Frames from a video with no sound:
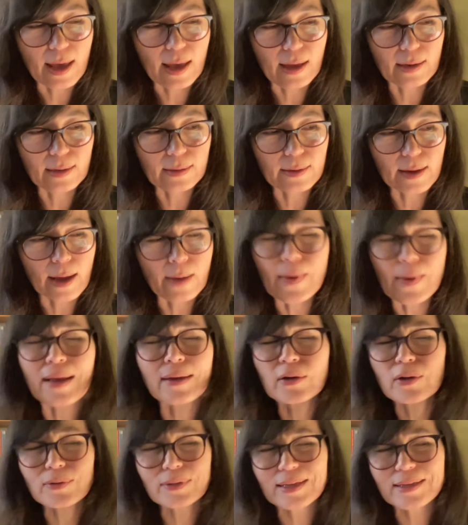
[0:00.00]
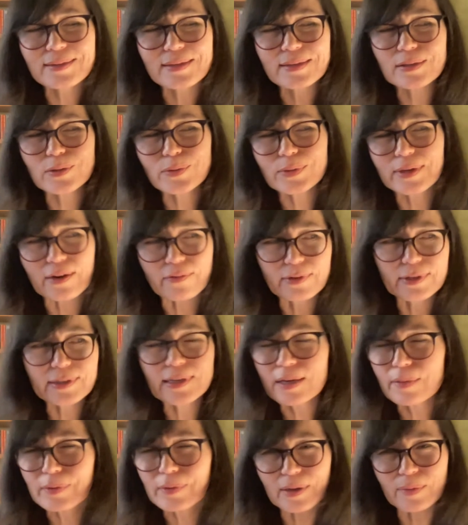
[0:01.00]
And I don't get to do it every
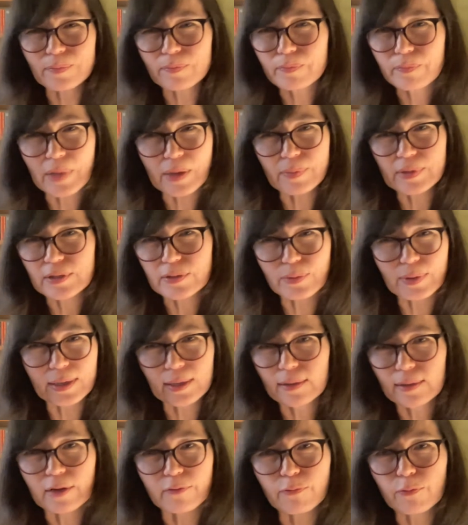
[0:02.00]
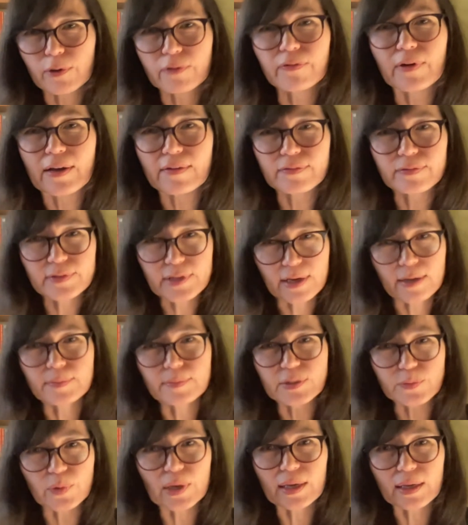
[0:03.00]
day, but I'm maybe doing it like 4 or 5
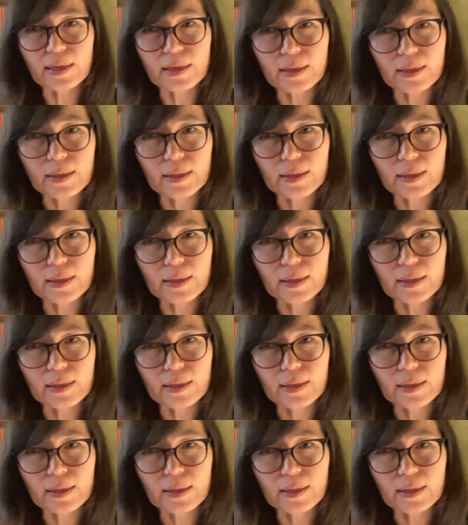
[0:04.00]
times a week.